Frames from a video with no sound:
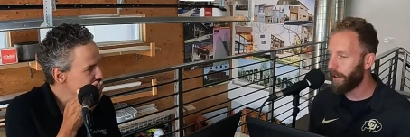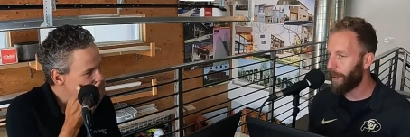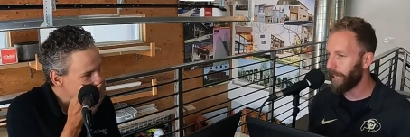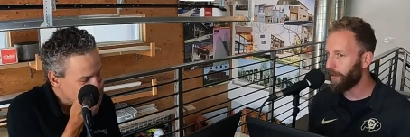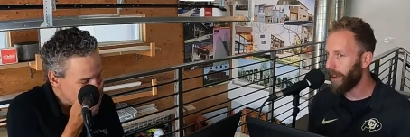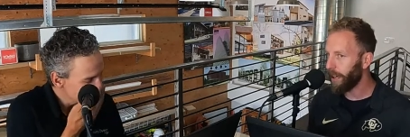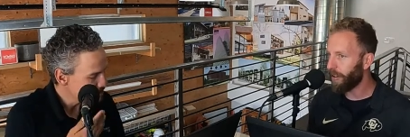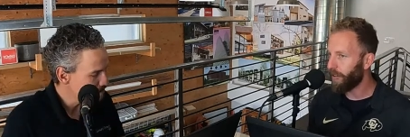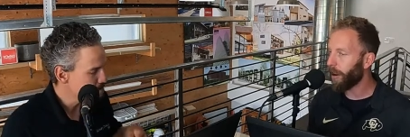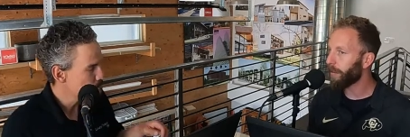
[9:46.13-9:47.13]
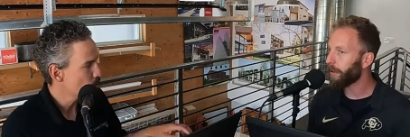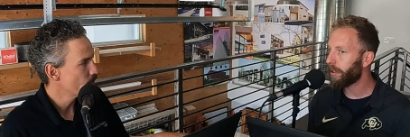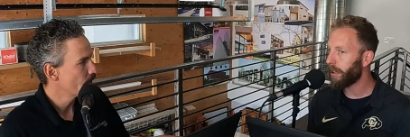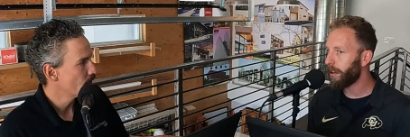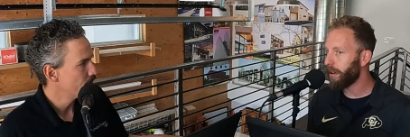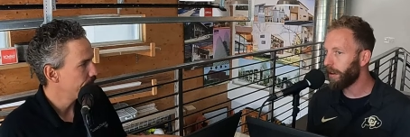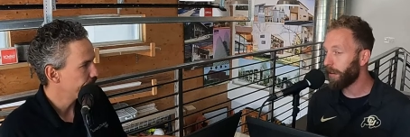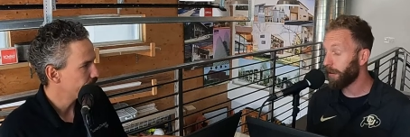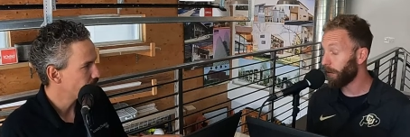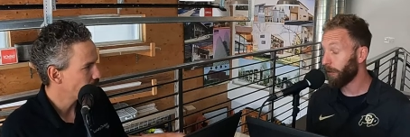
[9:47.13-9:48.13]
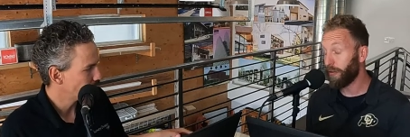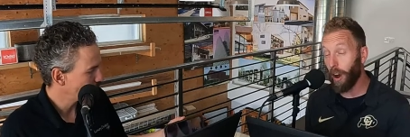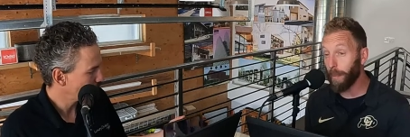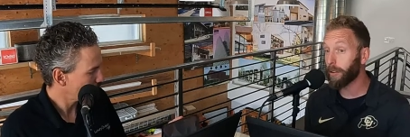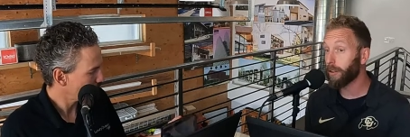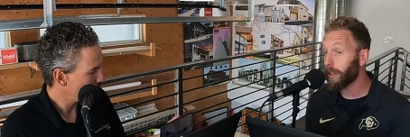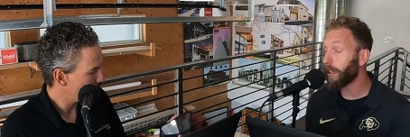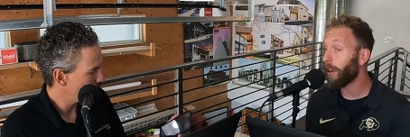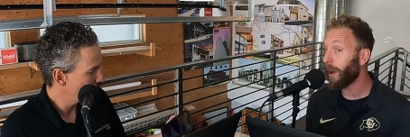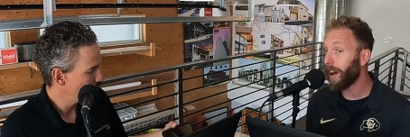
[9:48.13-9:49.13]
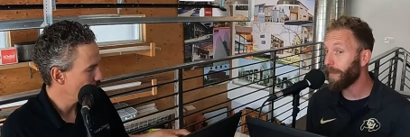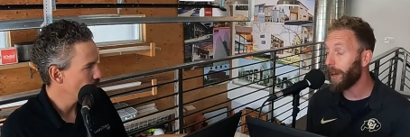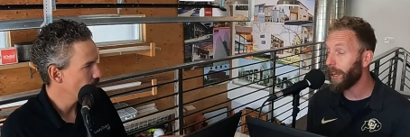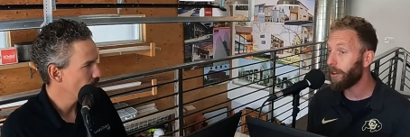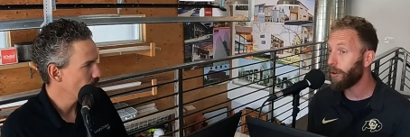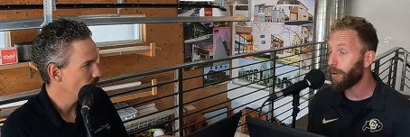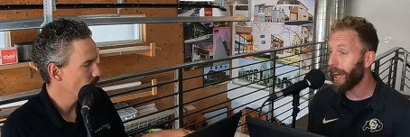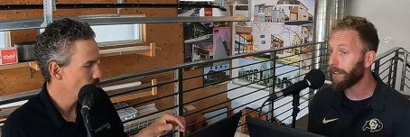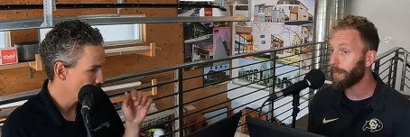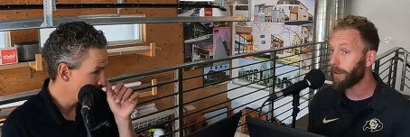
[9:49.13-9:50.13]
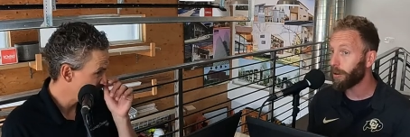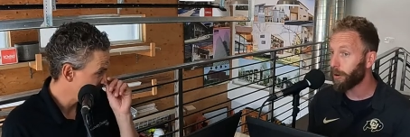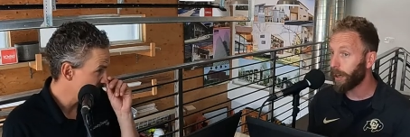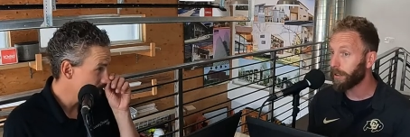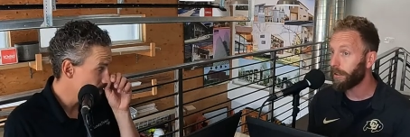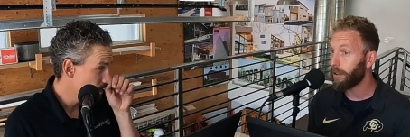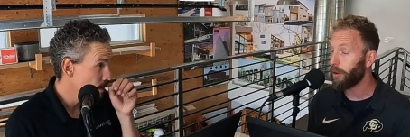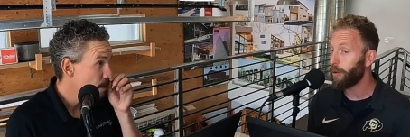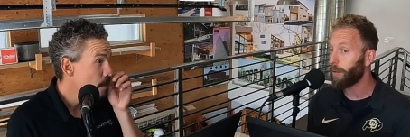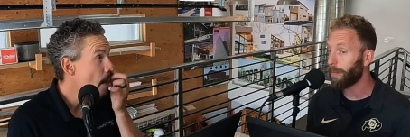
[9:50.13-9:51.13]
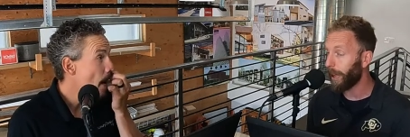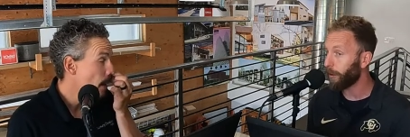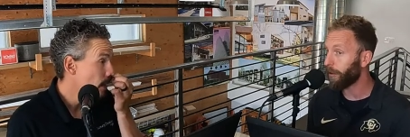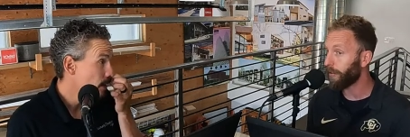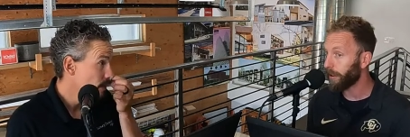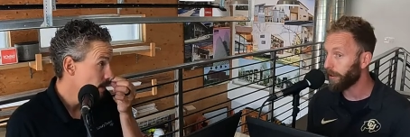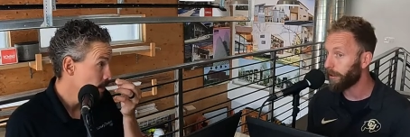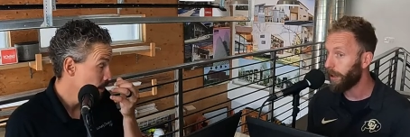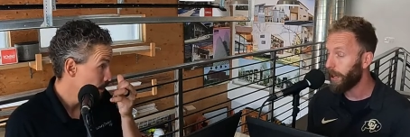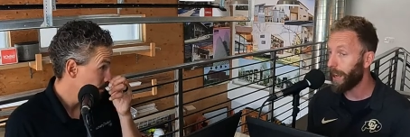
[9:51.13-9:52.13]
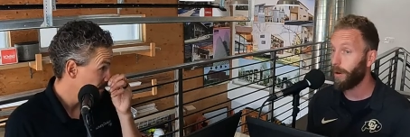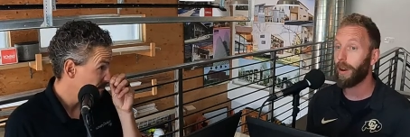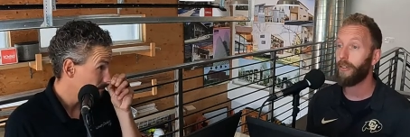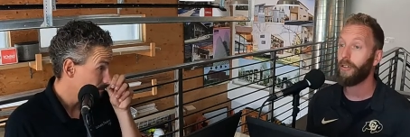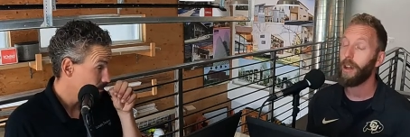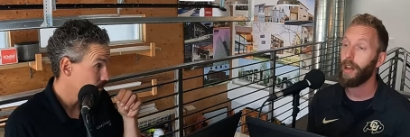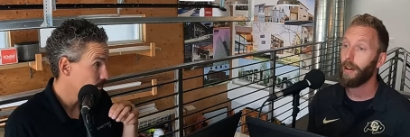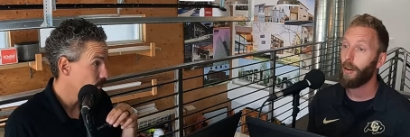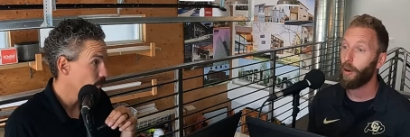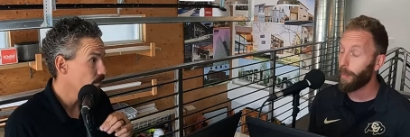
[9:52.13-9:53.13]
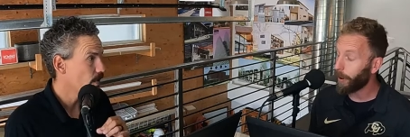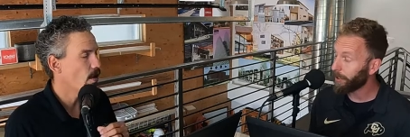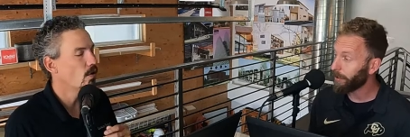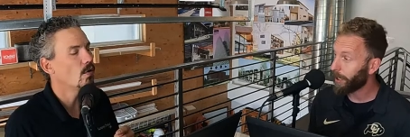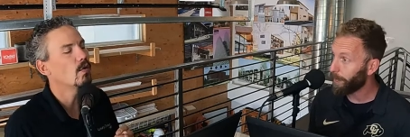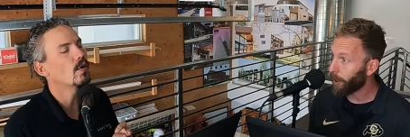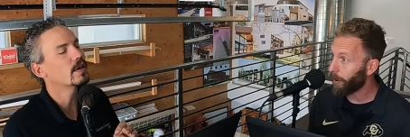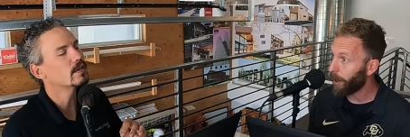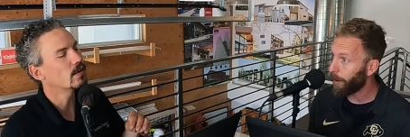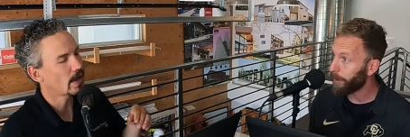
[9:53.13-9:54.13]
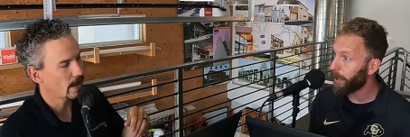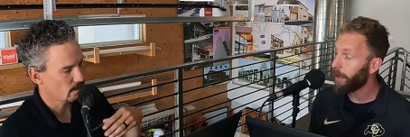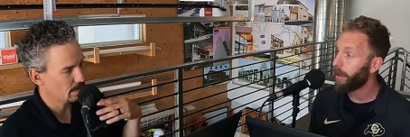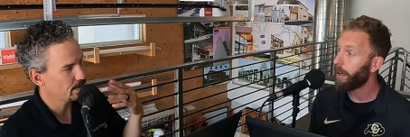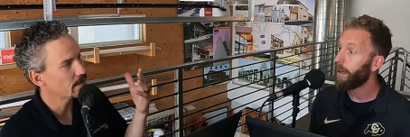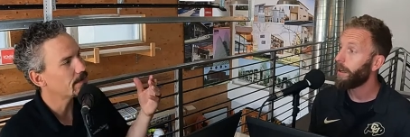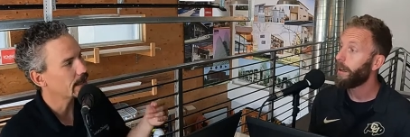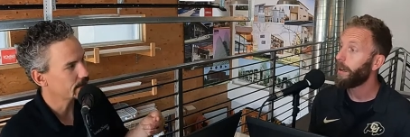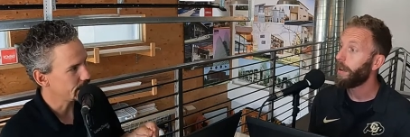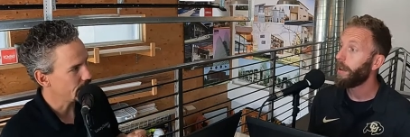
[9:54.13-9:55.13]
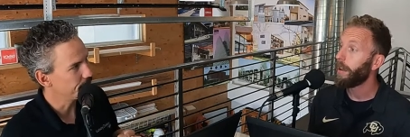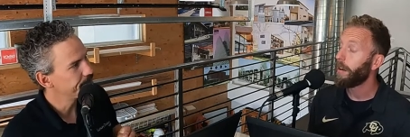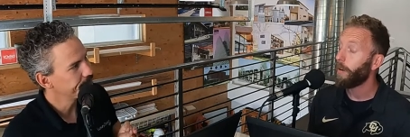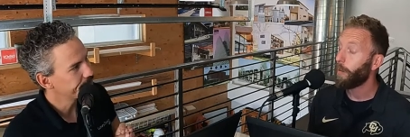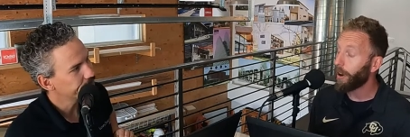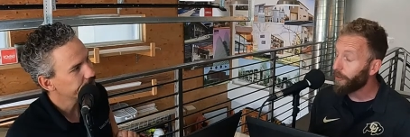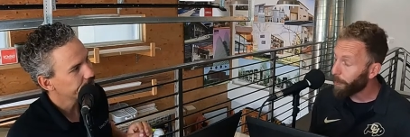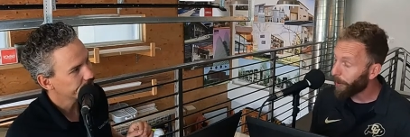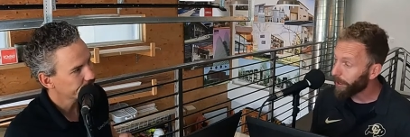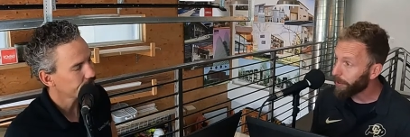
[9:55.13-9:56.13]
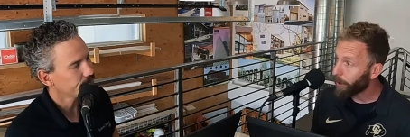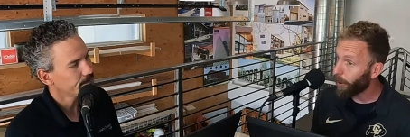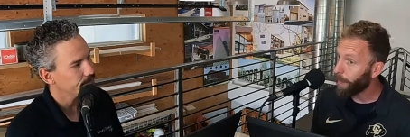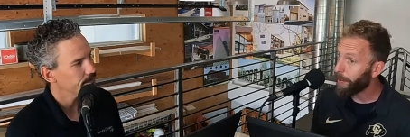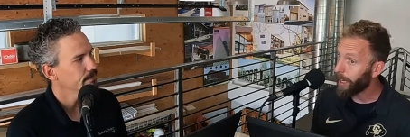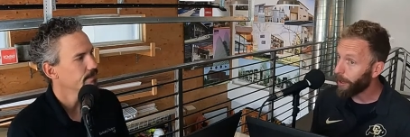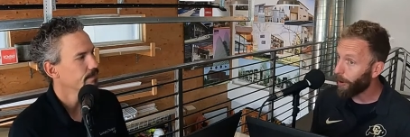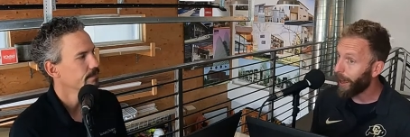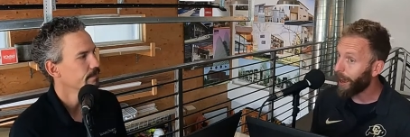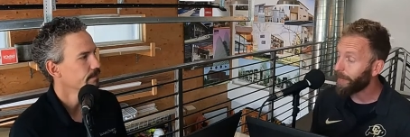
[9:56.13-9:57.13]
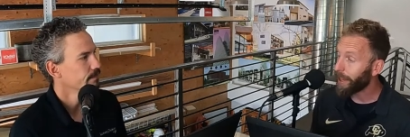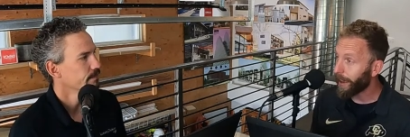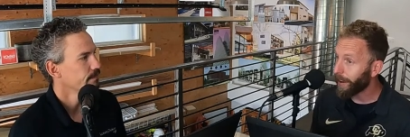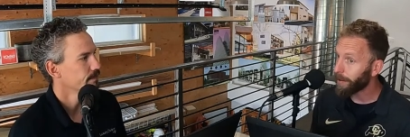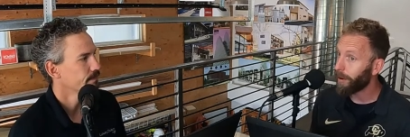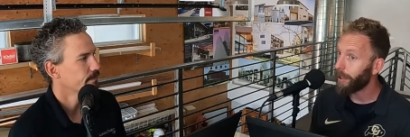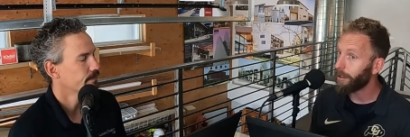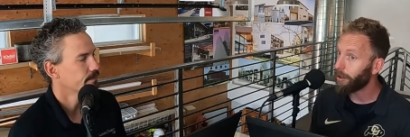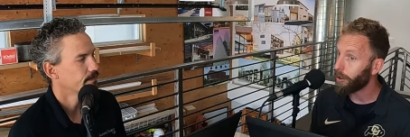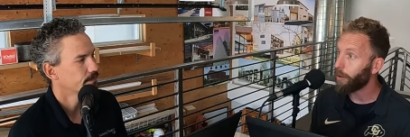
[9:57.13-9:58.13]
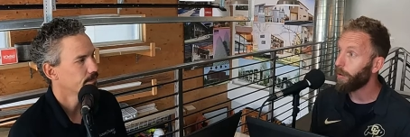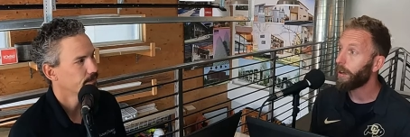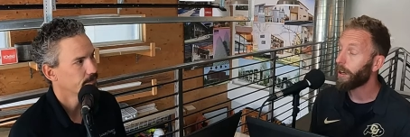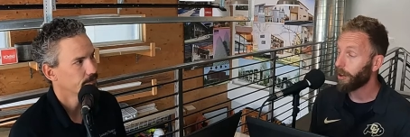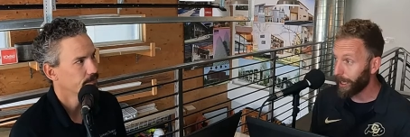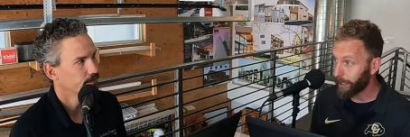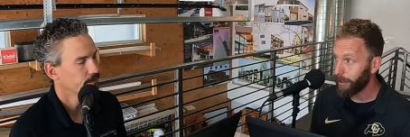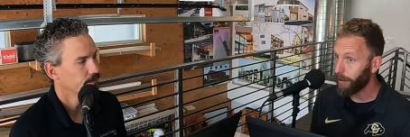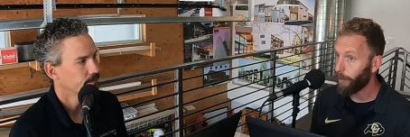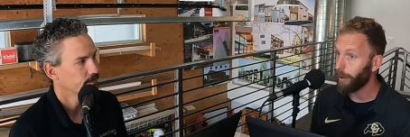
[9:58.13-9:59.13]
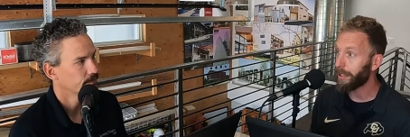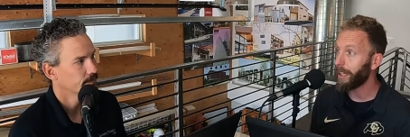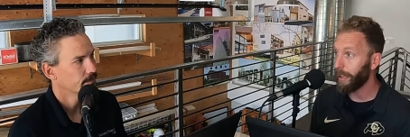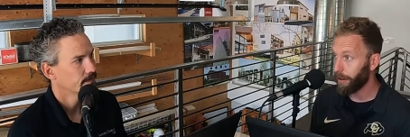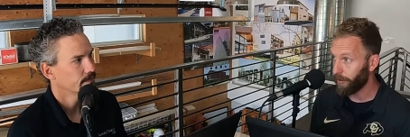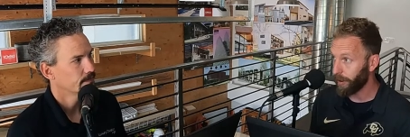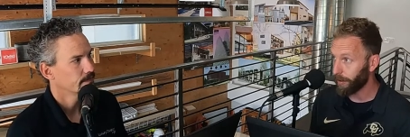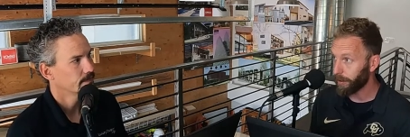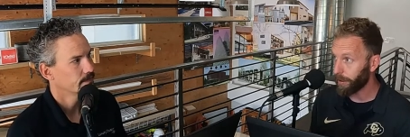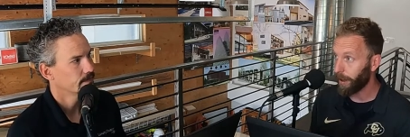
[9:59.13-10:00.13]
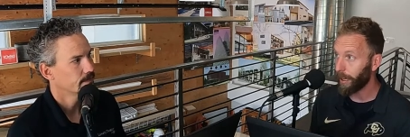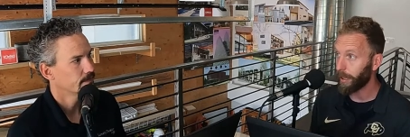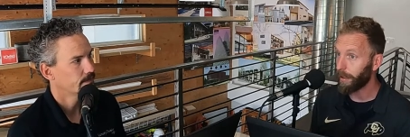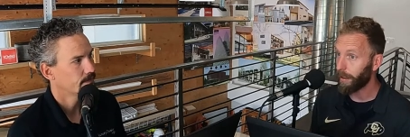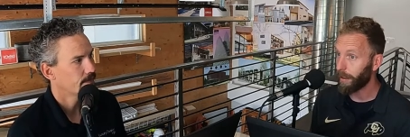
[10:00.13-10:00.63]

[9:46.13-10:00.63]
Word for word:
Speaker 1: Pennsylvania farmers. Farmers literally don't have money to gas up their trucks to plow their fields. Now, what if oil prices oh, keep going up? Okay, ripple effects, yeah. What if prices go up and they don't have the gas money to collect what's in their fields? Like,